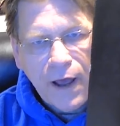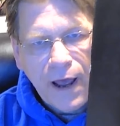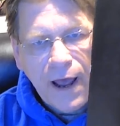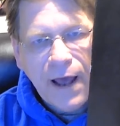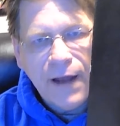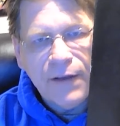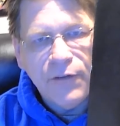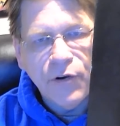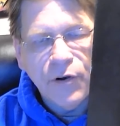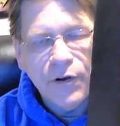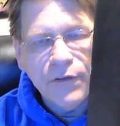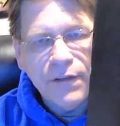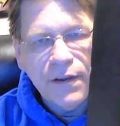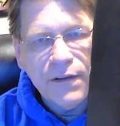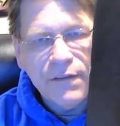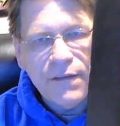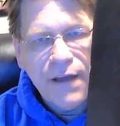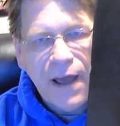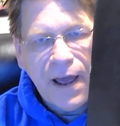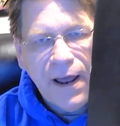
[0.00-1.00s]
and during
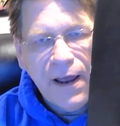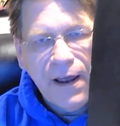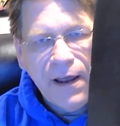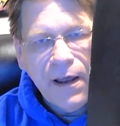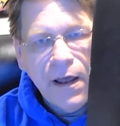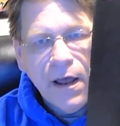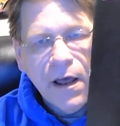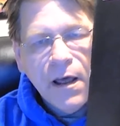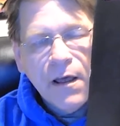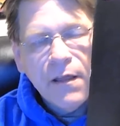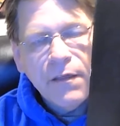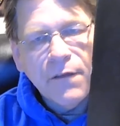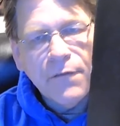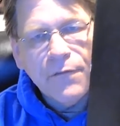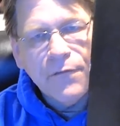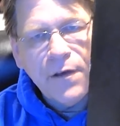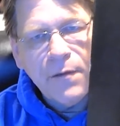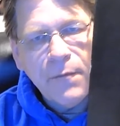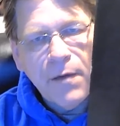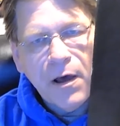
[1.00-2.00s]
the day, the
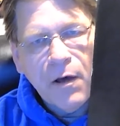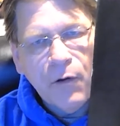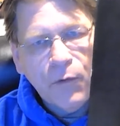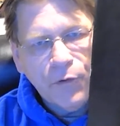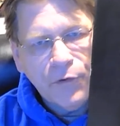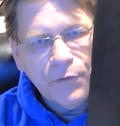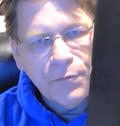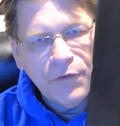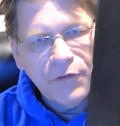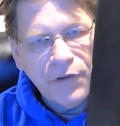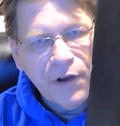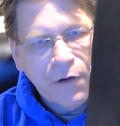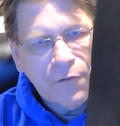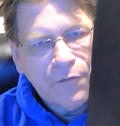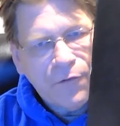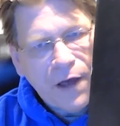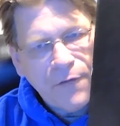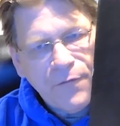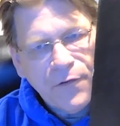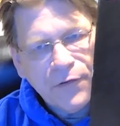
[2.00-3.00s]
female, who's Michelle
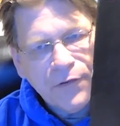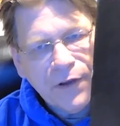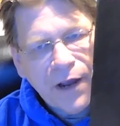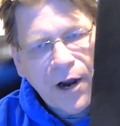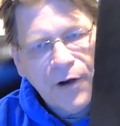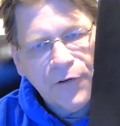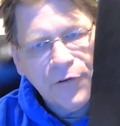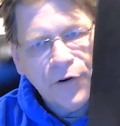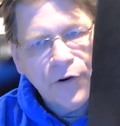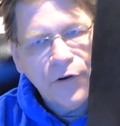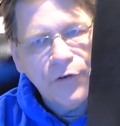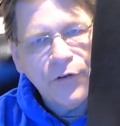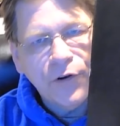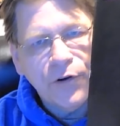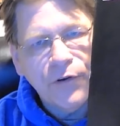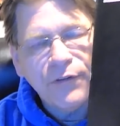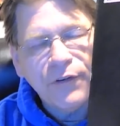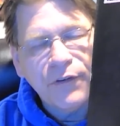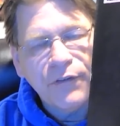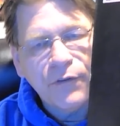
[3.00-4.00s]
Pfeiffer's character,
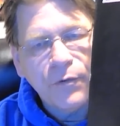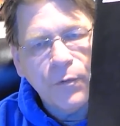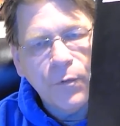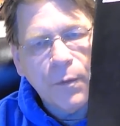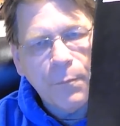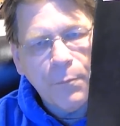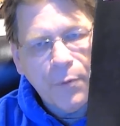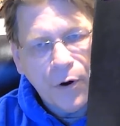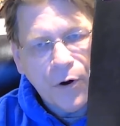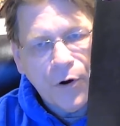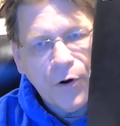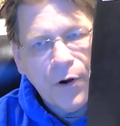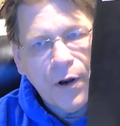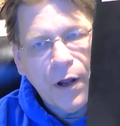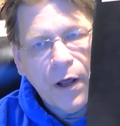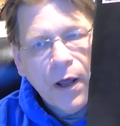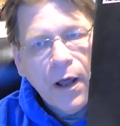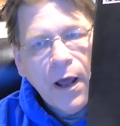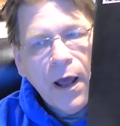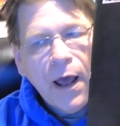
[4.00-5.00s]
turns into a bird.
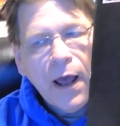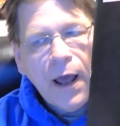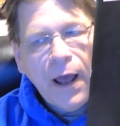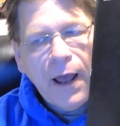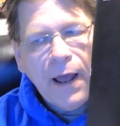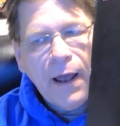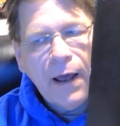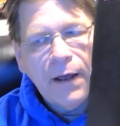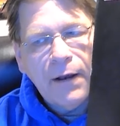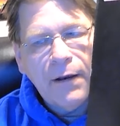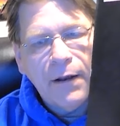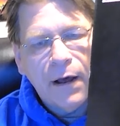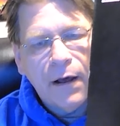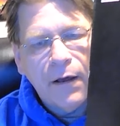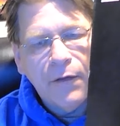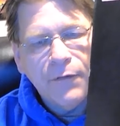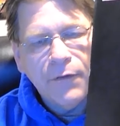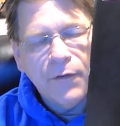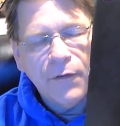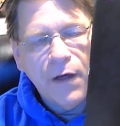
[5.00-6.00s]
And
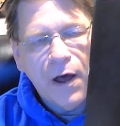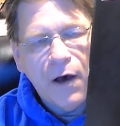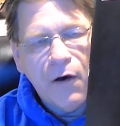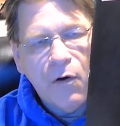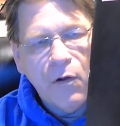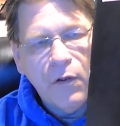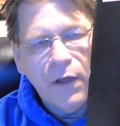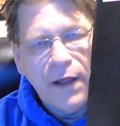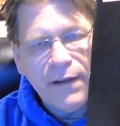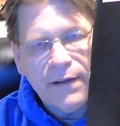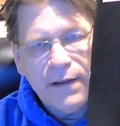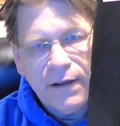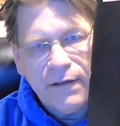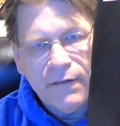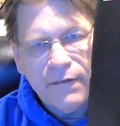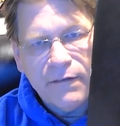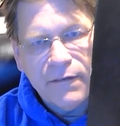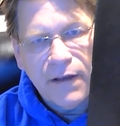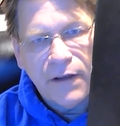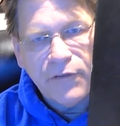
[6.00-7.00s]
so the whole idea
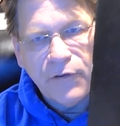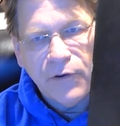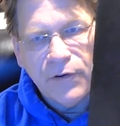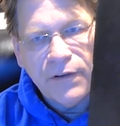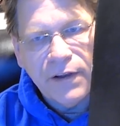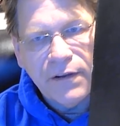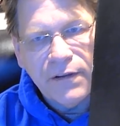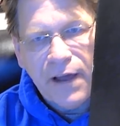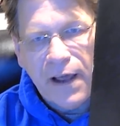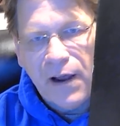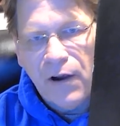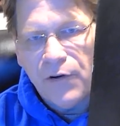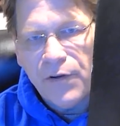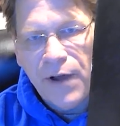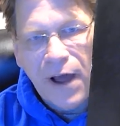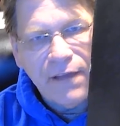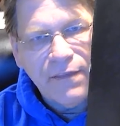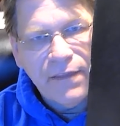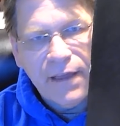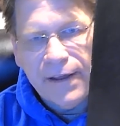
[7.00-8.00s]
is that during the day or
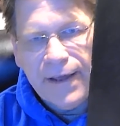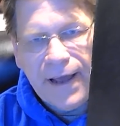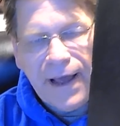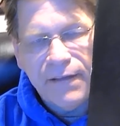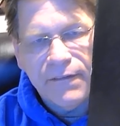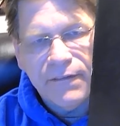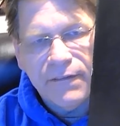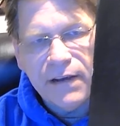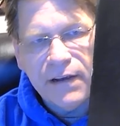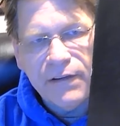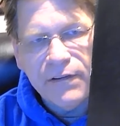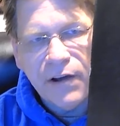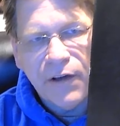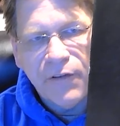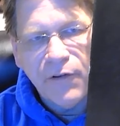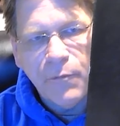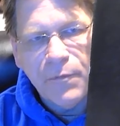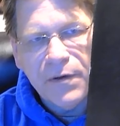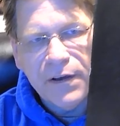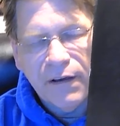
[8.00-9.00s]
night, they can't see each
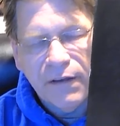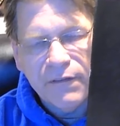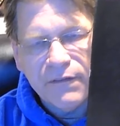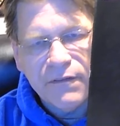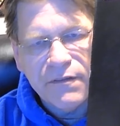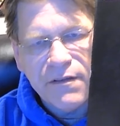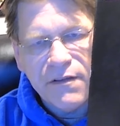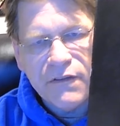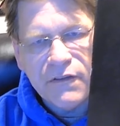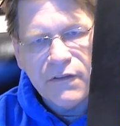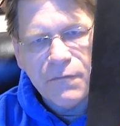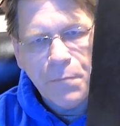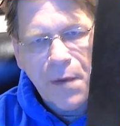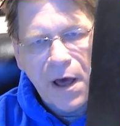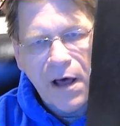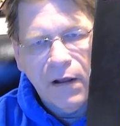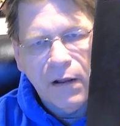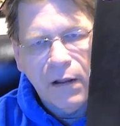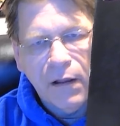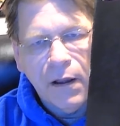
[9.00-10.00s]
other because of this spell.